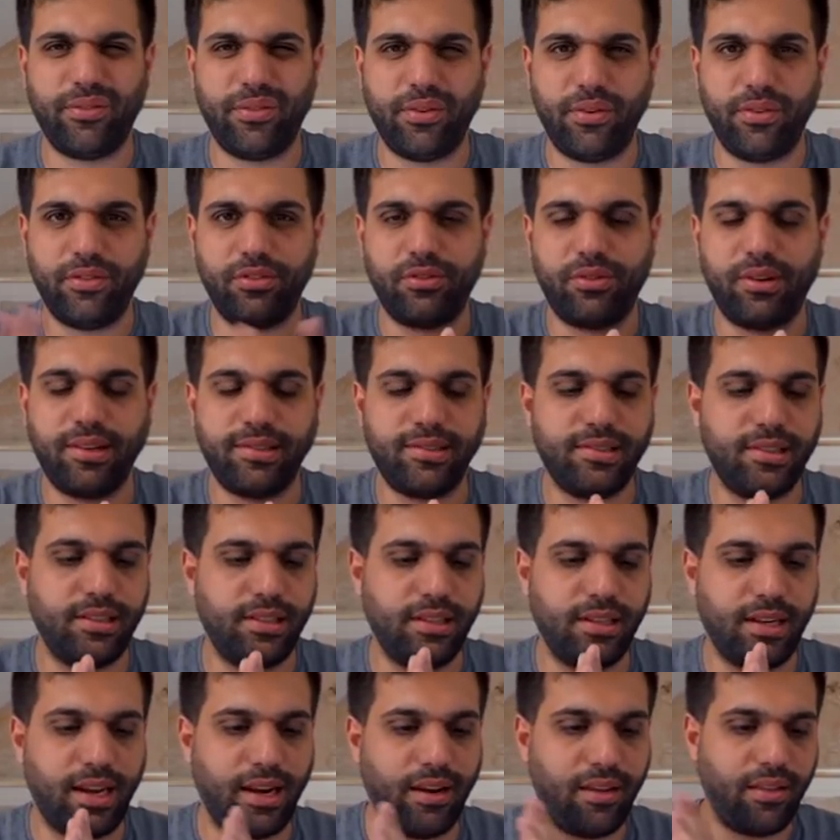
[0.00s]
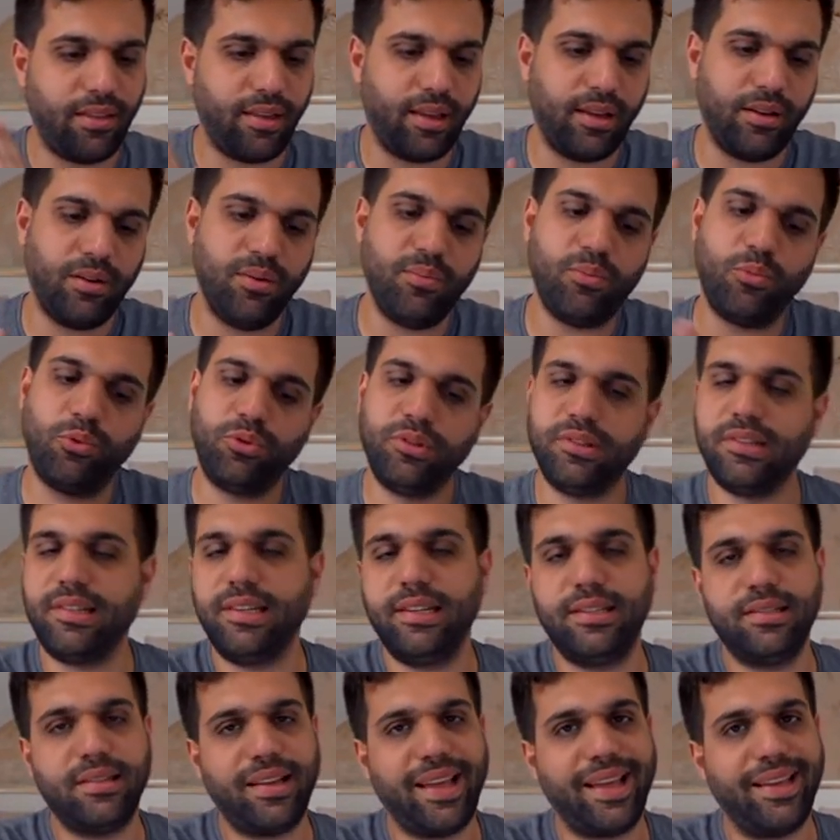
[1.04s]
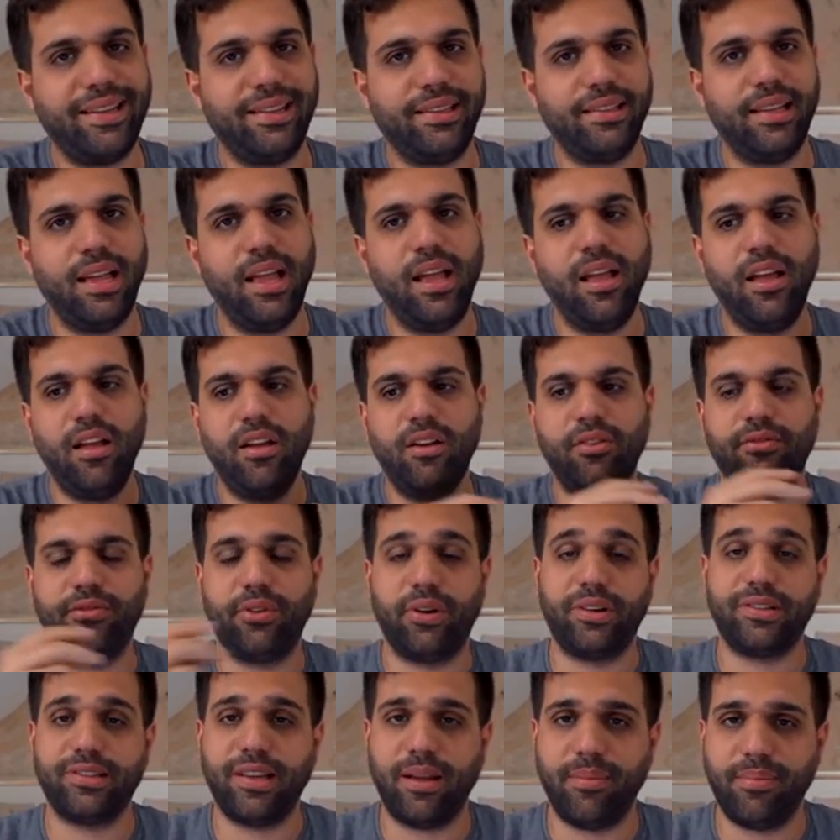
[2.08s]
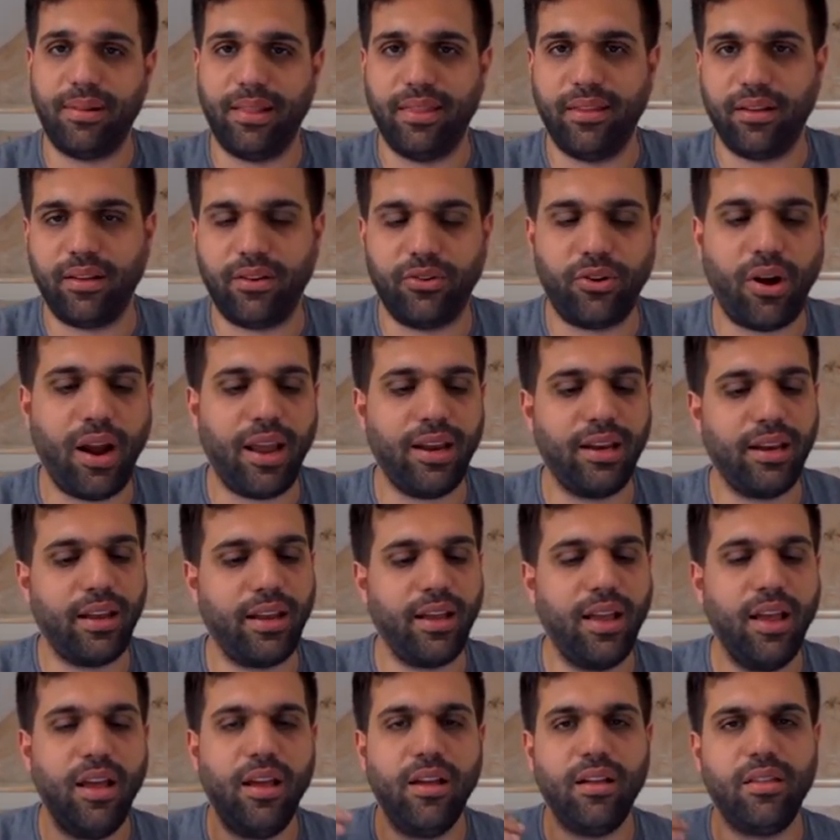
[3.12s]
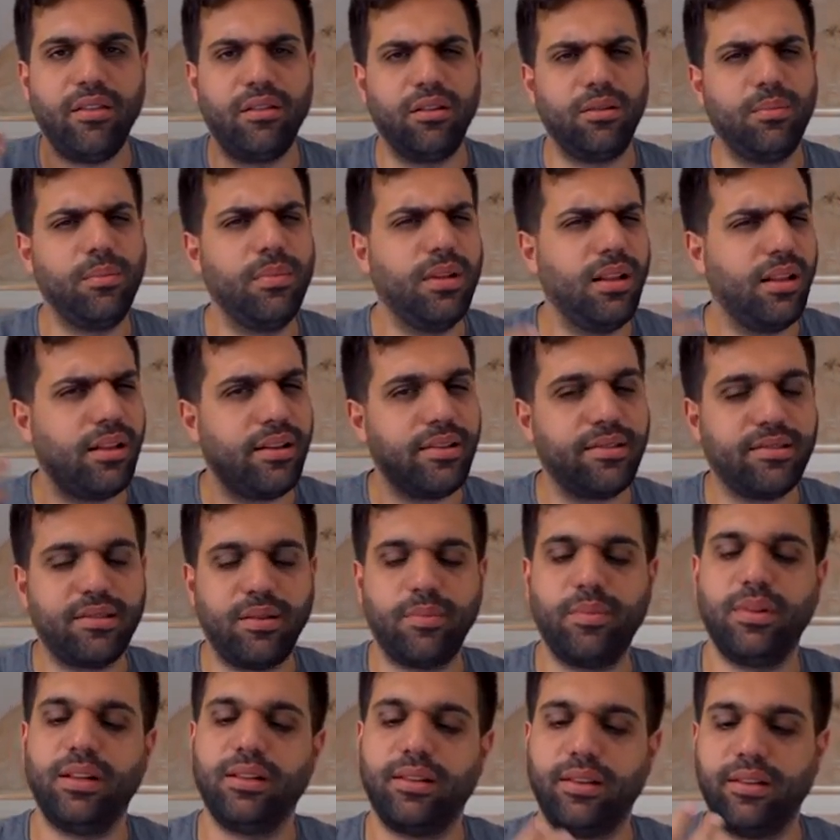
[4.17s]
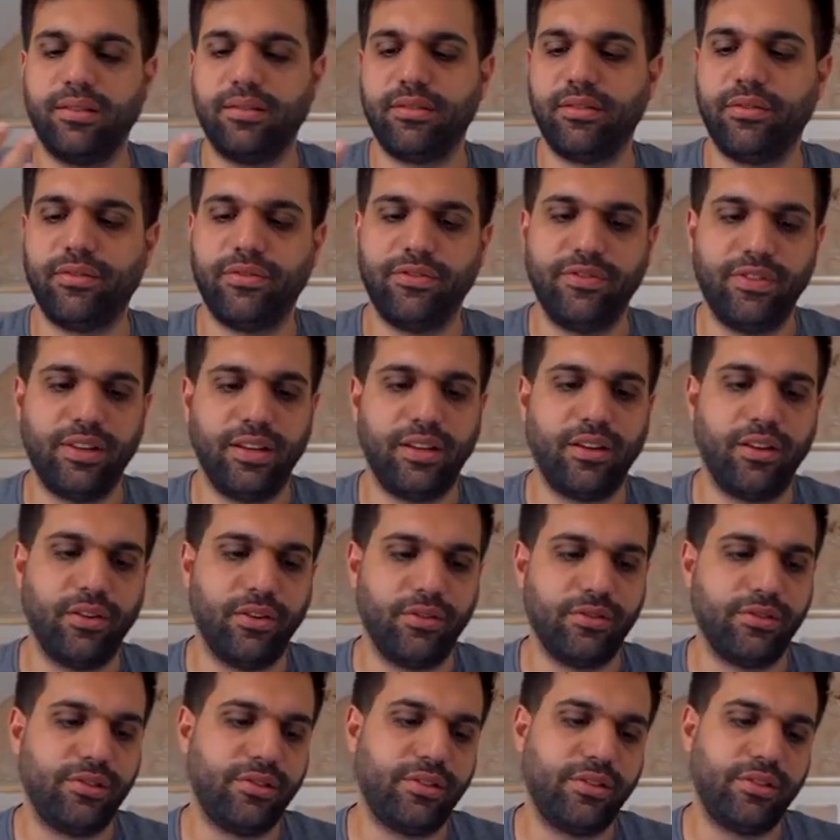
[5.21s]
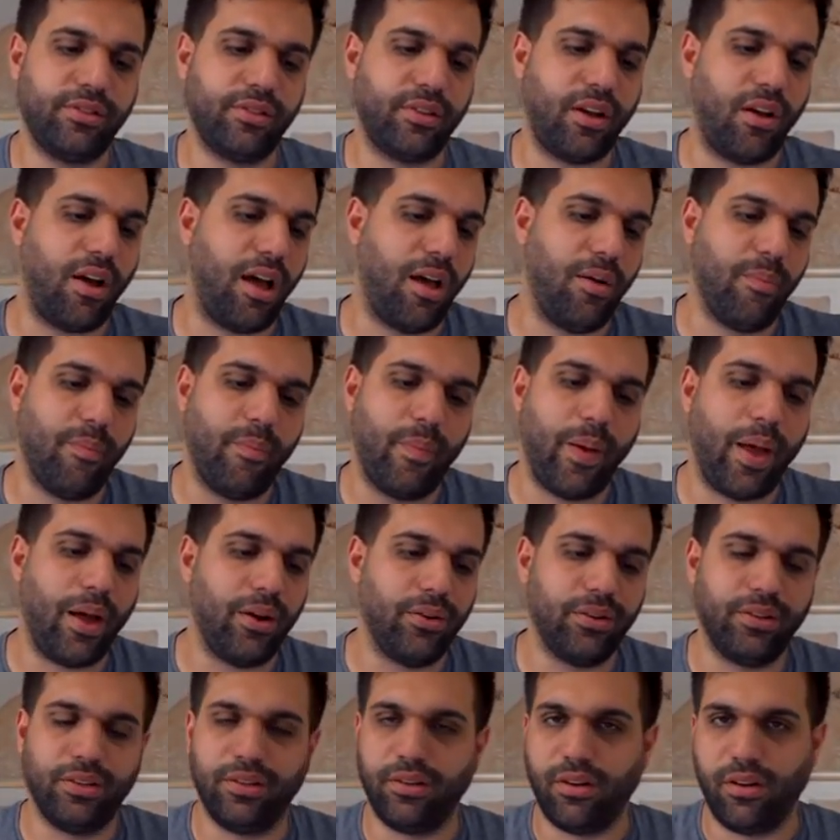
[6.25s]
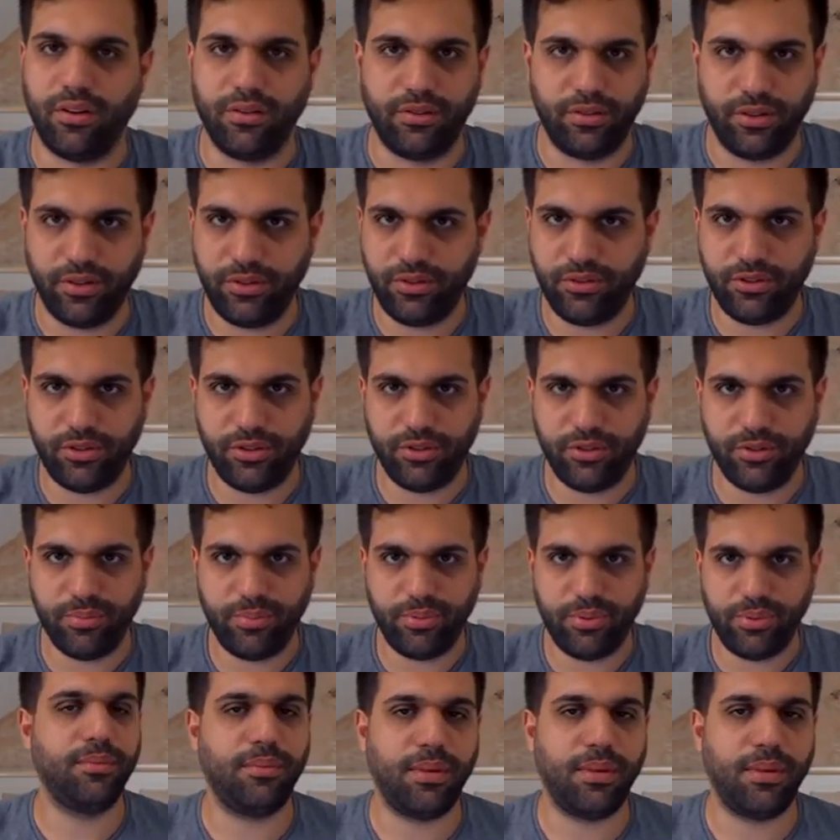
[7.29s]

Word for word: if you're interested in anything in more detail for example the grading there are millions and millions of videos about it on YouTube.